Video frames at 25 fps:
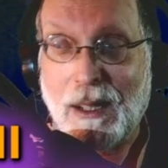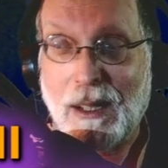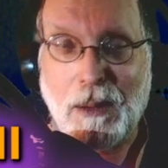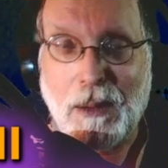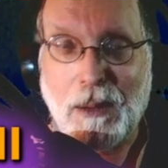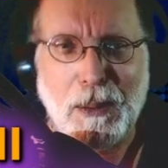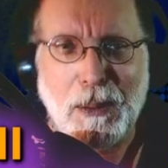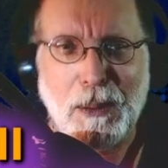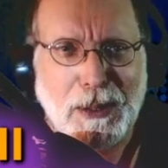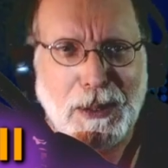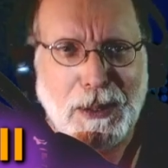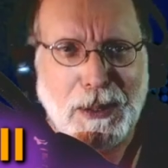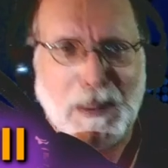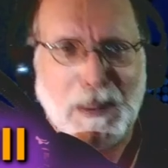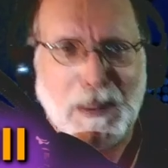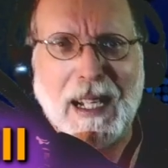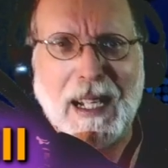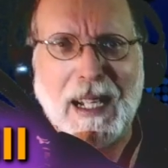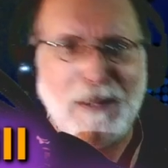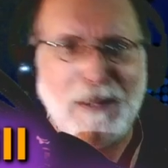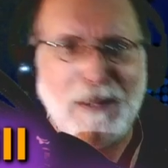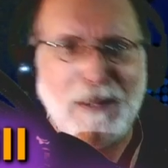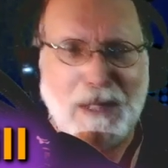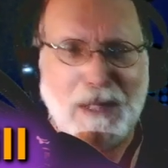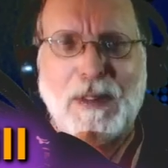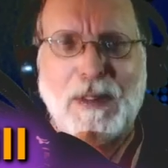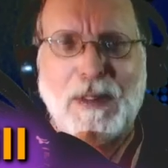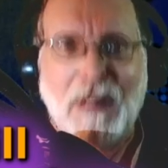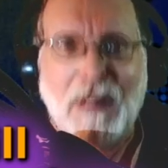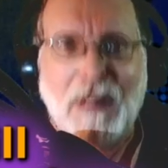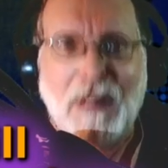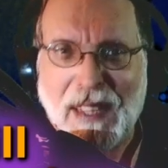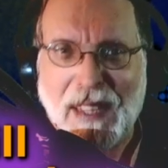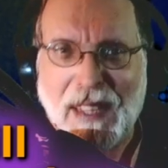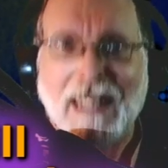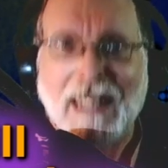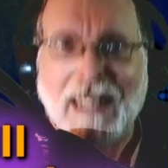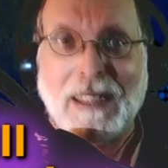Or do we have different
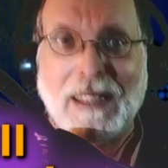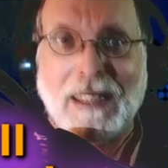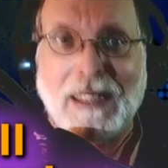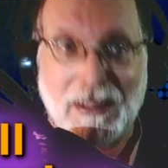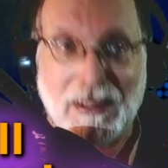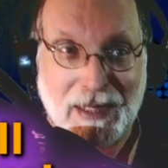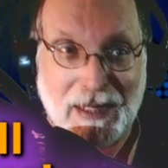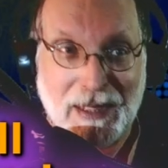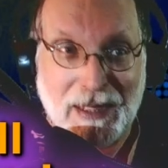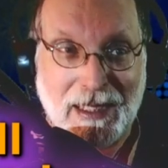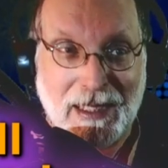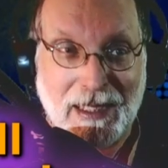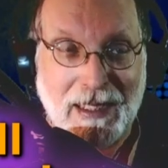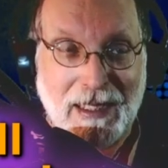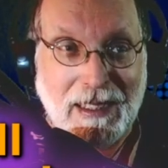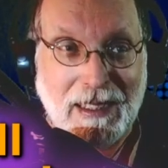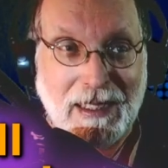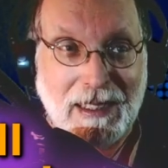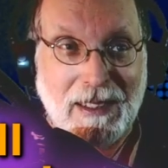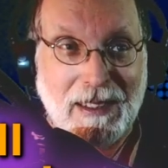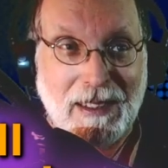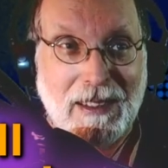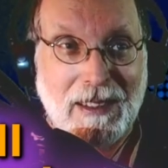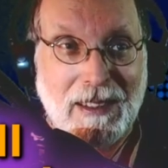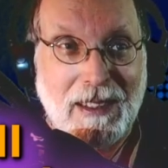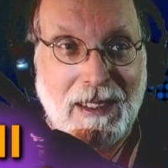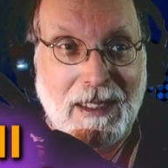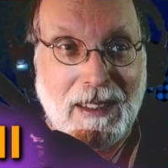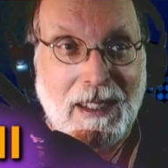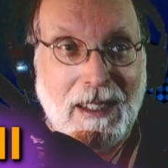things going on here?